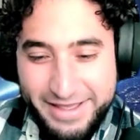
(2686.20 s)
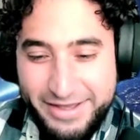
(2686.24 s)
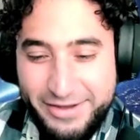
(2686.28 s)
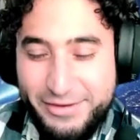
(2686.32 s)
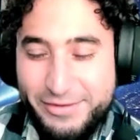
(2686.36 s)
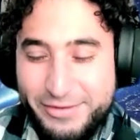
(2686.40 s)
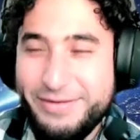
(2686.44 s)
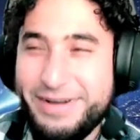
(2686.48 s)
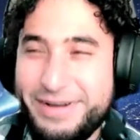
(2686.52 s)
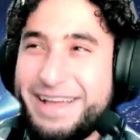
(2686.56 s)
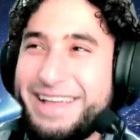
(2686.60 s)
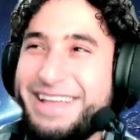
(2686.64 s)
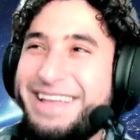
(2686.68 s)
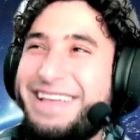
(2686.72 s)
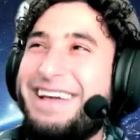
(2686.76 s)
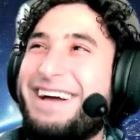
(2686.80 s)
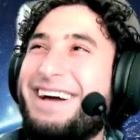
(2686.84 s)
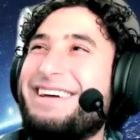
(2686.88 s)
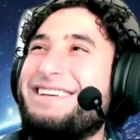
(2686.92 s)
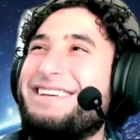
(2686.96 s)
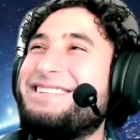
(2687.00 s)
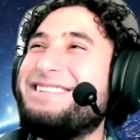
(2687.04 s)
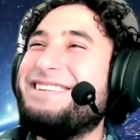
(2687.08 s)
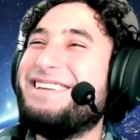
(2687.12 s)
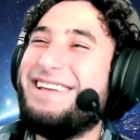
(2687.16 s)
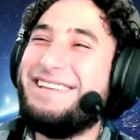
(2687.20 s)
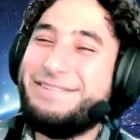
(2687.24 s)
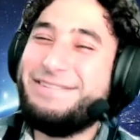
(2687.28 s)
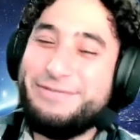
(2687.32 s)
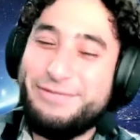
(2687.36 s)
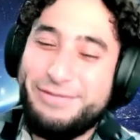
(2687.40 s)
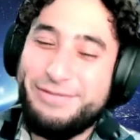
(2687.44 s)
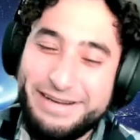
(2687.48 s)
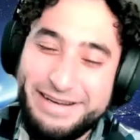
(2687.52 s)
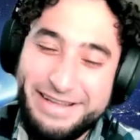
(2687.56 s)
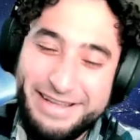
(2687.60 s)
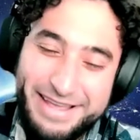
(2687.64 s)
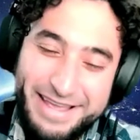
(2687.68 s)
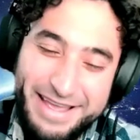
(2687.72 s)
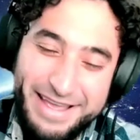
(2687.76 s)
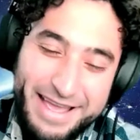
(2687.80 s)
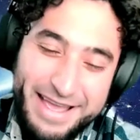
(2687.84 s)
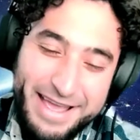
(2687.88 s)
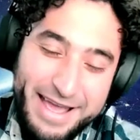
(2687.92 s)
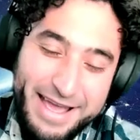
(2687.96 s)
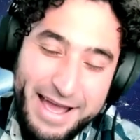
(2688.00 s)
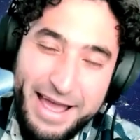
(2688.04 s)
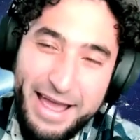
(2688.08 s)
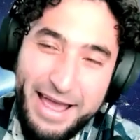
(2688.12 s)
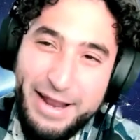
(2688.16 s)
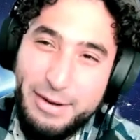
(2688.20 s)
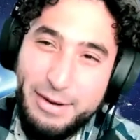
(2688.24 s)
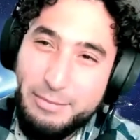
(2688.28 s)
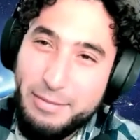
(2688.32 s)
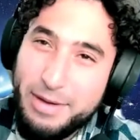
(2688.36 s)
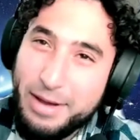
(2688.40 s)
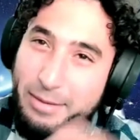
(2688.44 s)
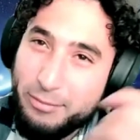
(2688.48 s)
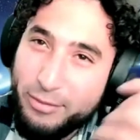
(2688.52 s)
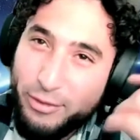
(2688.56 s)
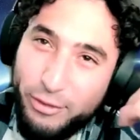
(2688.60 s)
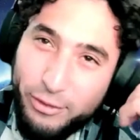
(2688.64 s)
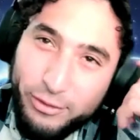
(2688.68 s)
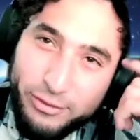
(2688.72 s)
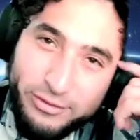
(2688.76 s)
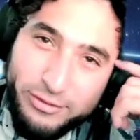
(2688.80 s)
Oh my gosh, that's funny. I had a memory.